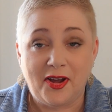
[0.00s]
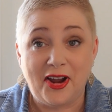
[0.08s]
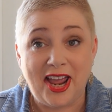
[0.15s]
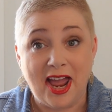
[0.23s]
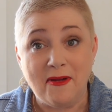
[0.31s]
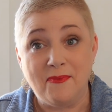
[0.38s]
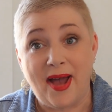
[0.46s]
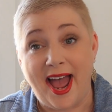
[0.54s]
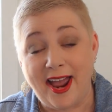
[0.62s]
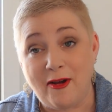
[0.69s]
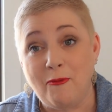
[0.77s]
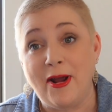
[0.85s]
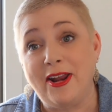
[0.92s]
Okay,
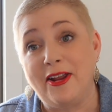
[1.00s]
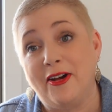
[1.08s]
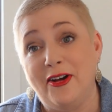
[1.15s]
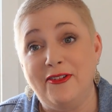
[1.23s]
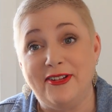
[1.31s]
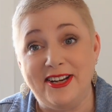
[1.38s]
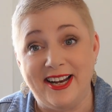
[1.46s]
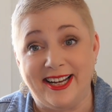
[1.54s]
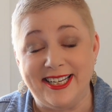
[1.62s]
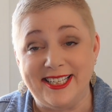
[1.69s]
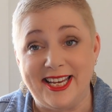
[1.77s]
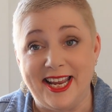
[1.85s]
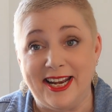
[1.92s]
back when
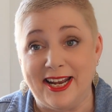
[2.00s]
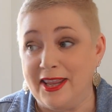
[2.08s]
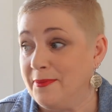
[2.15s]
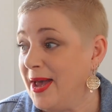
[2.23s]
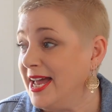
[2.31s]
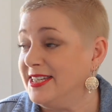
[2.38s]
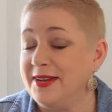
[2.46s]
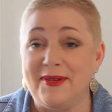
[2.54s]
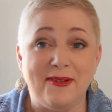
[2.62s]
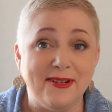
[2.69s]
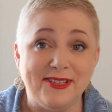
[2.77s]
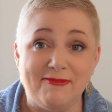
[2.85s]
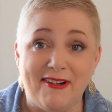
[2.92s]
COVID-19 and the pandemic
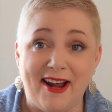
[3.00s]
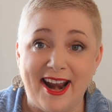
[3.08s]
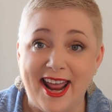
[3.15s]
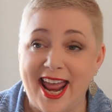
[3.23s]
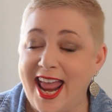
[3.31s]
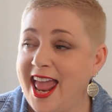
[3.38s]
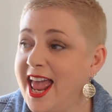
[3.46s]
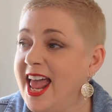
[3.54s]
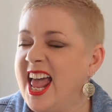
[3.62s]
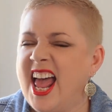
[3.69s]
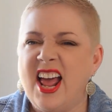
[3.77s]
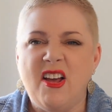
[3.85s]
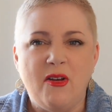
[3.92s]
was running,
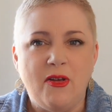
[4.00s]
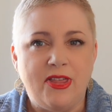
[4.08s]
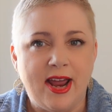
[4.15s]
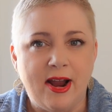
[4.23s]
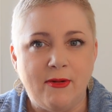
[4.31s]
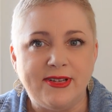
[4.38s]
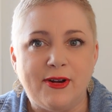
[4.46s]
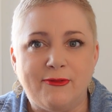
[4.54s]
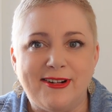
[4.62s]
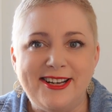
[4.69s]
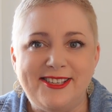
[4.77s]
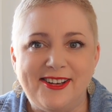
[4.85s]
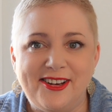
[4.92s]
there was a
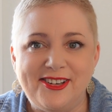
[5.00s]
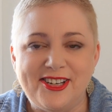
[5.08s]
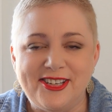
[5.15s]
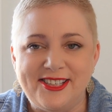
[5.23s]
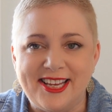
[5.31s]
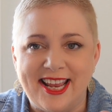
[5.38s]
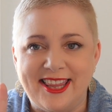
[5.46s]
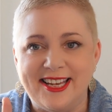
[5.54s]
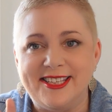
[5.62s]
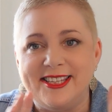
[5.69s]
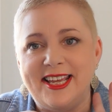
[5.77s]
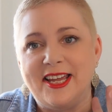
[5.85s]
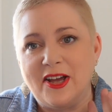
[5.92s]
resurgence in
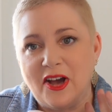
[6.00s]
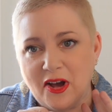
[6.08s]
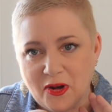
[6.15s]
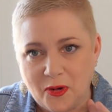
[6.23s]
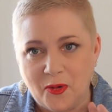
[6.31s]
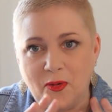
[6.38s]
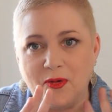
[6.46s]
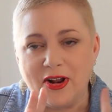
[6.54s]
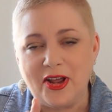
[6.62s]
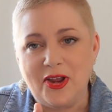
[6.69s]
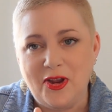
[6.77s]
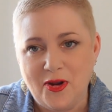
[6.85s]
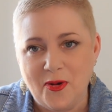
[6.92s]
this thing called
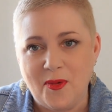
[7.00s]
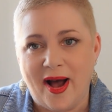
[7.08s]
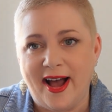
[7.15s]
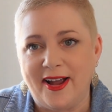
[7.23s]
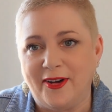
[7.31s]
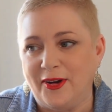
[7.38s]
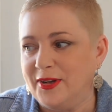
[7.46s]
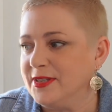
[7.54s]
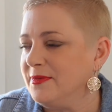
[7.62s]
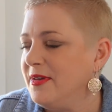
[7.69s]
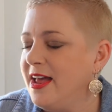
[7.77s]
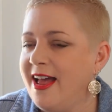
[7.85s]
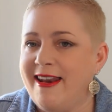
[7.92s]
QR
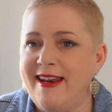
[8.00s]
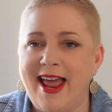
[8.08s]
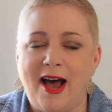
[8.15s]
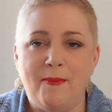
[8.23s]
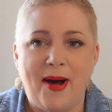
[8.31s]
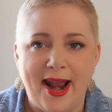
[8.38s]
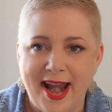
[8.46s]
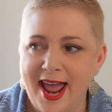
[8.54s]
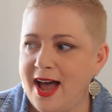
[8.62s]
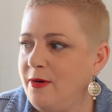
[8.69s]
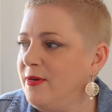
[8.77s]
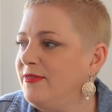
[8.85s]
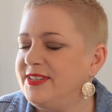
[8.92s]
codes. Now, by
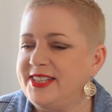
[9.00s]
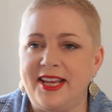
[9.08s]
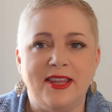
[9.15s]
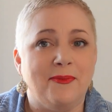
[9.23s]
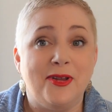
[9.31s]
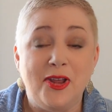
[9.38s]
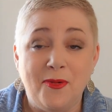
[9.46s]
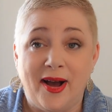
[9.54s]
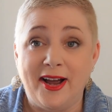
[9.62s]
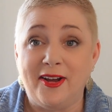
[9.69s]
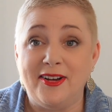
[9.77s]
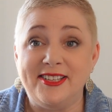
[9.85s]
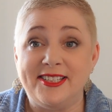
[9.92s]
now we've seen them. QR
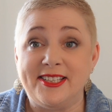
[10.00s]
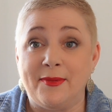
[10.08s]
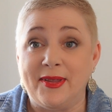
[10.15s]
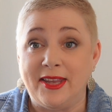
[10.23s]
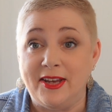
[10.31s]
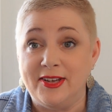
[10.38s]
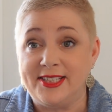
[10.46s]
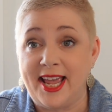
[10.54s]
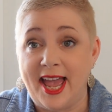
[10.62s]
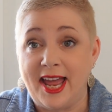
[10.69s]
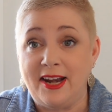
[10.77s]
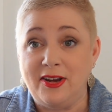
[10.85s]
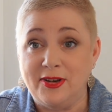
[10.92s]
codes are something that you
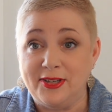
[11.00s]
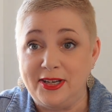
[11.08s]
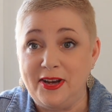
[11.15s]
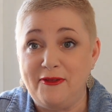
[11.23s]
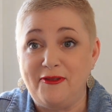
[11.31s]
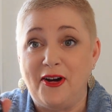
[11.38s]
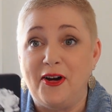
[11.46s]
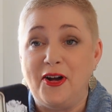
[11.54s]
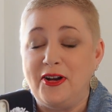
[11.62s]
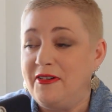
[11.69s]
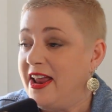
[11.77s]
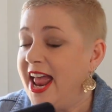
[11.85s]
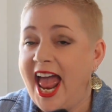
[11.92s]
scan using your
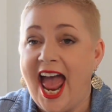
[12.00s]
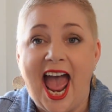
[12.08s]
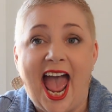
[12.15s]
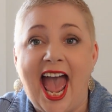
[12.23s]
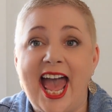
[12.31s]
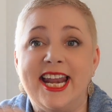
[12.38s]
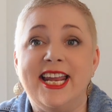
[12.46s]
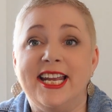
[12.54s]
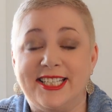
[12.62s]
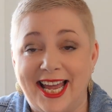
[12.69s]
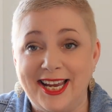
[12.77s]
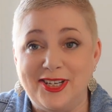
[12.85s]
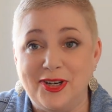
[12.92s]
phone and it
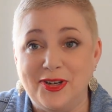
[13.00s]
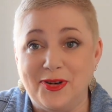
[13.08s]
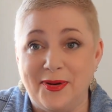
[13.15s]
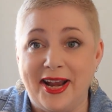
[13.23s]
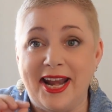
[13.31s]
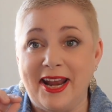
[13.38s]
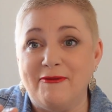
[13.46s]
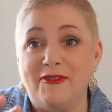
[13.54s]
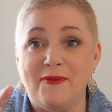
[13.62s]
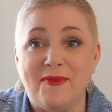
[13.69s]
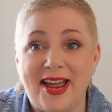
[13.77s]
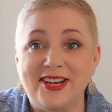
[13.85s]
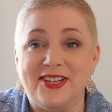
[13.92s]
takes you to an
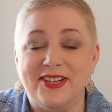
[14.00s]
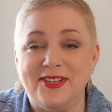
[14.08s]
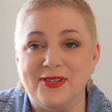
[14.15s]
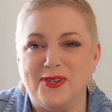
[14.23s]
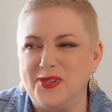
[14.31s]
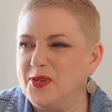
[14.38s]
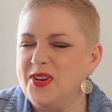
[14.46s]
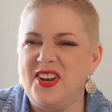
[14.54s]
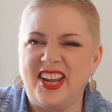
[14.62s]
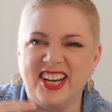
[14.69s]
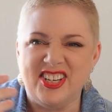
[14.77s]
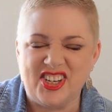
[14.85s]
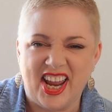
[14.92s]
information source, or you
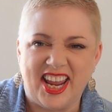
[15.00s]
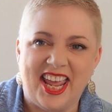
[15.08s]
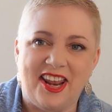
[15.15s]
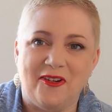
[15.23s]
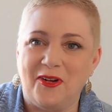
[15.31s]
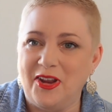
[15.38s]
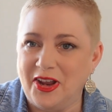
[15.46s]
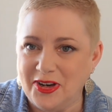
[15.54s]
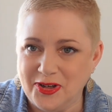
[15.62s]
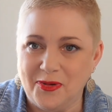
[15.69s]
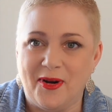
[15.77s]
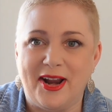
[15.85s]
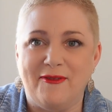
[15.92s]
can check in, or you can
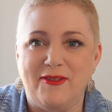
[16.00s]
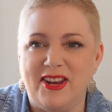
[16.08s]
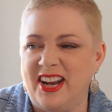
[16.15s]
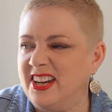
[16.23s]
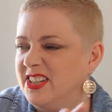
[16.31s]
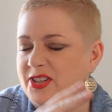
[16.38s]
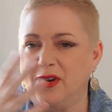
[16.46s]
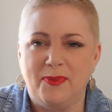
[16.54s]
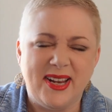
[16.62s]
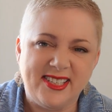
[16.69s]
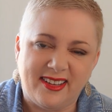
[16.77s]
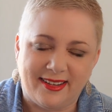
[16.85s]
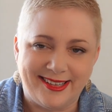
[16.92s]
do whatever you need to do.
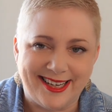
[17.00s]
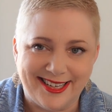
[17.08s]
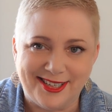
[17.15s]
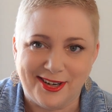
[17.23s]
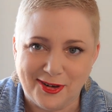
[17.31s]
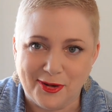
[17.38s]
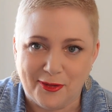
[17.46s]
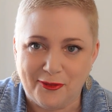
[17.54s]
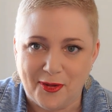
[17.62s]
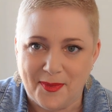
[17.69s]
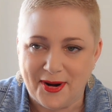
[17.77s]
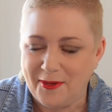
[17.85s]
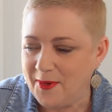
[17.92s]
Basically, it takes you to a
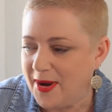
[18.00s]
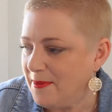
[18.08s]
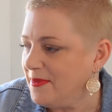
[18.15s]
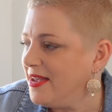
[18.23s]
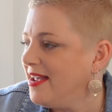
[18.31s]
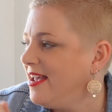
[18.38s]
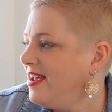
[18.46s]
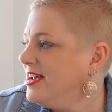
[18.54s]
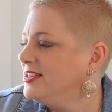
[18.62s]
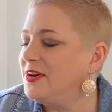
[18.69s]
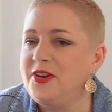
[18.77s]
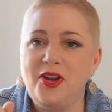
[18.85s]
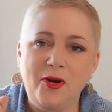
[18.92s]
form on a web.
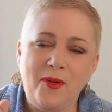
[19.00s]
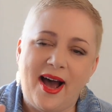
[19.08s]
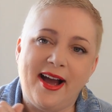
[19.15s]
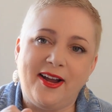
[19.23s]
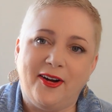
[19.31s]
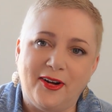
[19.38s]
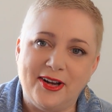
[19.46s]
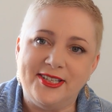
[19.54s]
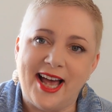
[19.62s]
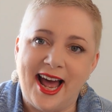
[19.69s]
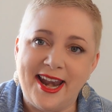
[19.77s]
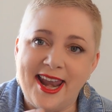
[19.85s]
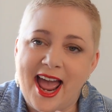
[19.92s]
So QR codes
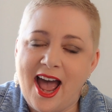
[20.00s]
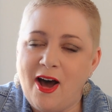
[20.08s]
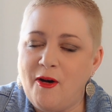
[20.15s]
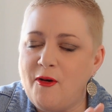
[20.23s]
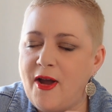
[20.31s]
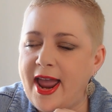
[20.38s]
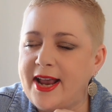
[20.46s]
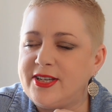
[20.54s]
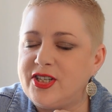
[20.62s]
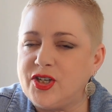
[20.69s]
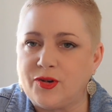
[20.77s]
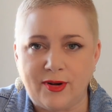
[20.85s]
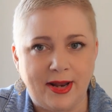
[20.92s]
are now
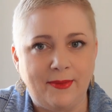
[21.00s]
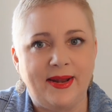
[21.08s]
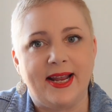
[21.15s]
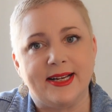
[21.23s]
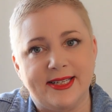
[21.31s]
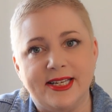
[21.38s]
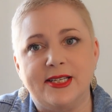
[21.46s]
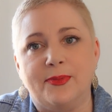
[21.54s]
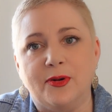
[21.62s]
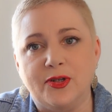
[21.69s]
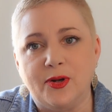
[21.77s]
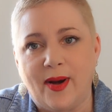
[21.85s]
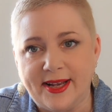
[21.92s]
extremely
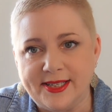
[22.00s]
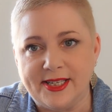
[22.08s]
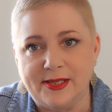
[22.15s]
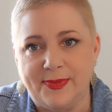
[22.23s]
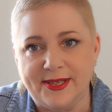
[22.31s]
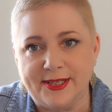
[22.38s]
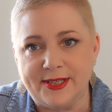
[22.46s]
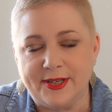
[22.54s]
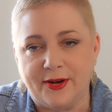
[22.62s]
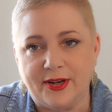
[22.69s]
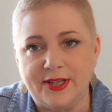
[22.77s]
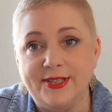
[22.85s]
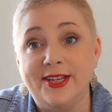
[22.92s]
accessible to us as business
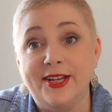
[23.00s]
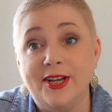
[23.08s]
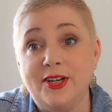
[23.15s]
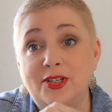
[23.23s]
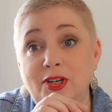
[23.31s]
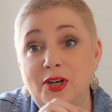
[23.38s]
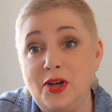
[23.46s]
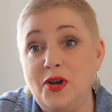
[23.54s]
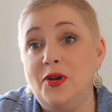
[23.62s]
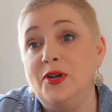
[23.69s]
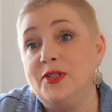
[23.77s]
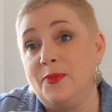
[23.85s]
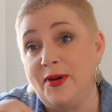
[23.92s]
owners to
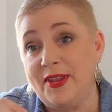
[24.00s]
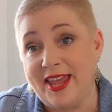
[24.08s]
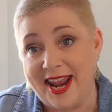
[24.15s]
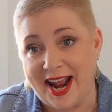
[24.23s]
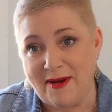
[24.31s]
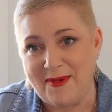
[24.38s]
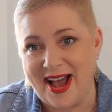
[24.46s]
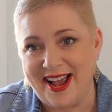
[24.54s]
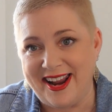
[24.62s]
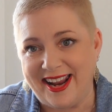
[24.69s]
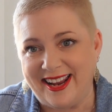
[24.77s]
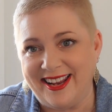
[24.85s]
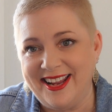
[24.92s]
use within our
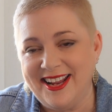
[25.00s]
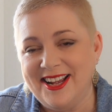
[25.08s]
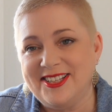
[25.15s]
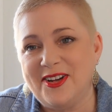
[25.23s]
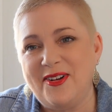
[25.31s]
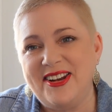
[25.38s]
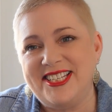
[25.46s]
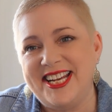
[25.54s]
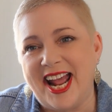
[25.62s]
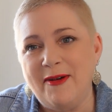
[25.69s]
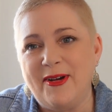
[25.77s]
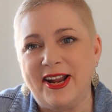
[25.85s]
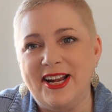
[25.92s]
marketing. So
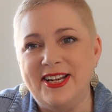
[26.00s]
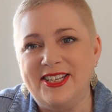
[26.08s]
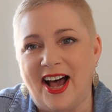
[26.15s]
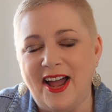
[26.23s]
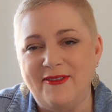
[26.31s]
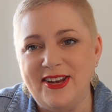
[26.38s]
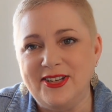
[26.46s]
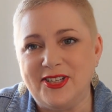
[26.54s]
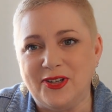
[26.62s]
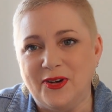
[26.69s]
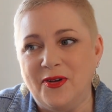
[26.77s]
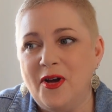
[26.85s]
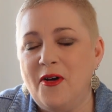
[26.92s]
today we're going to dive
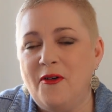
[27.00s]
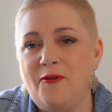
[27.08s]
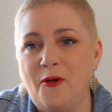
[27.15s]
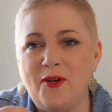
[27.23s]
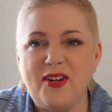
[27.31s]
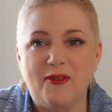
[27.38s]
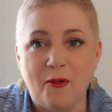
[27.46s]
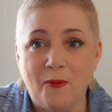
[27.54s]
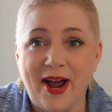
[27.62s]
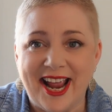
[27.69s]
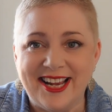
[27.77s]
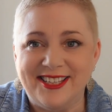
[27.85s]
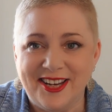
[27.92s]
into 4 different
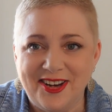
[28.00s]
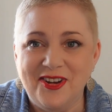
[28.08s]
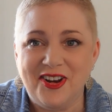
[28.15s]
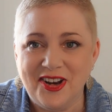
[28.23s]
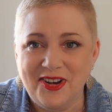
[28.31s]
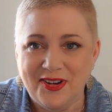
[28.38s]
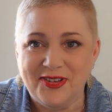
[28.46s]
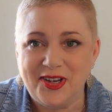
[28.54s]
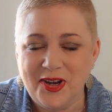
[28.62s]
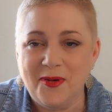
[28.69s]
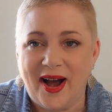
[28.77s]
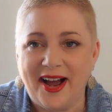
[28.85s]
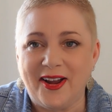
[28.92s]
ways that you can use
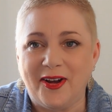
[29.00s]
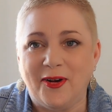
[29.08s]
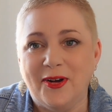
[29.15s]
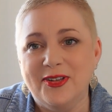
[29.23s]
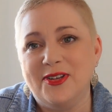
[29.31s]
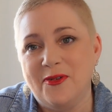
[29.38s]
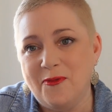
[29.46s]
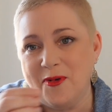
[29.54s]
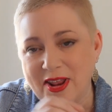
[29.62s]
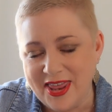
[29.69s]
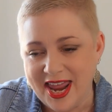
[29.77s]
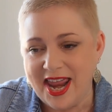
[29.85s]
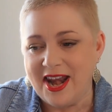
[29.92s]
QR codes
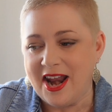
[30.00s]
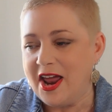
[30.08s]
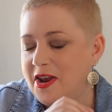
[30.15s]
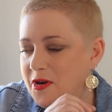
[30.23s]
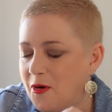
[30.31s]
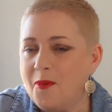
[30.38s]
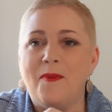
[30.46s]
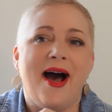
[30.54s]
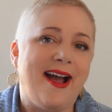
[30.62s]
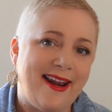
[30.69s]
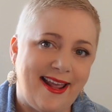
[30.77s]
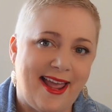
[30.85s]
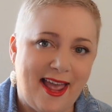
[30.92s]
within your
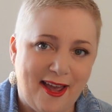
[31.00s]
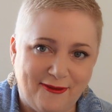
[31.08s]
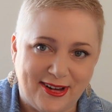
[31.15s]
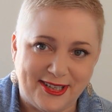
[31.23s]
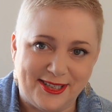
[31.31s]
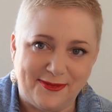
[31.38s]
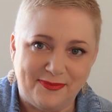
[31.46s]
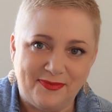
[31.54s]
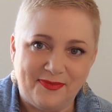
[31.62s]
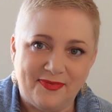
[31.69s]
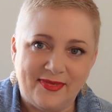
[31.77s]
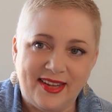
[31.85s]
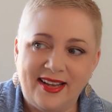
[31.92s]
marketing efforts.
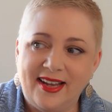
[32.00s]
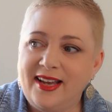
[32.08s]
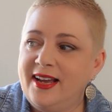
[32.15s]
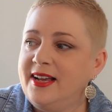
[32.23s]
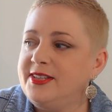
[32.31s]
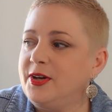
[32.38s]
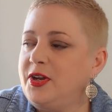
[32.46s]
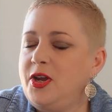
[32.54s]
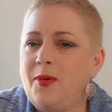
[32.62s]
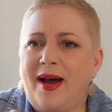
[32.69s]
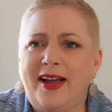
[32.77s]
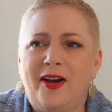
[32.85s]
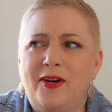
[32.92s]
So
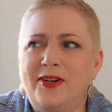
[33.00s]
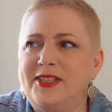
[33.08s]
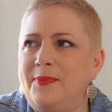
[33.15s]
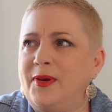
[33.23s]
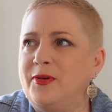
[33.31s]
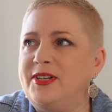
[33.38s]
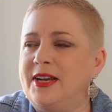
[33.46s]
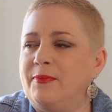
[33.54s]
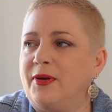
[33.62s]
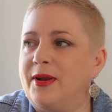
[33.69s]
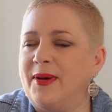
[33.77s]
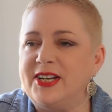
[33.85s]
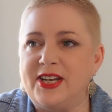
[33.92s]
QR codes are built in
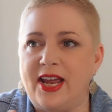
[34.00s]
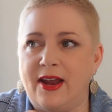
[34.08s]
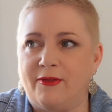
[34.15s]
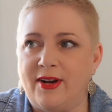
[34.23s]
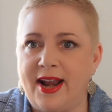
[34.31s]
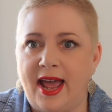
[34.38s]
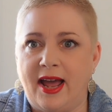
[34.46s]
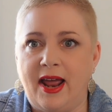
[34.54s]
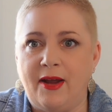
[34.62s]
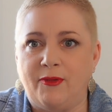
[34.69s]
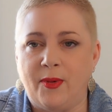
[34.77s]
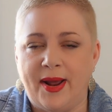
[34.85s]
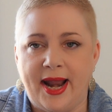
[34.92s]
pretty much
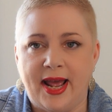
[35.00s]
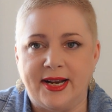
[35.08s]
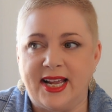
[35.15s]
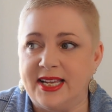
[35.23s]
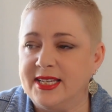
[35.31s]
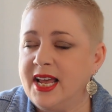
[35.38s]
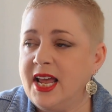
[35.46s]
everywhere nowadays.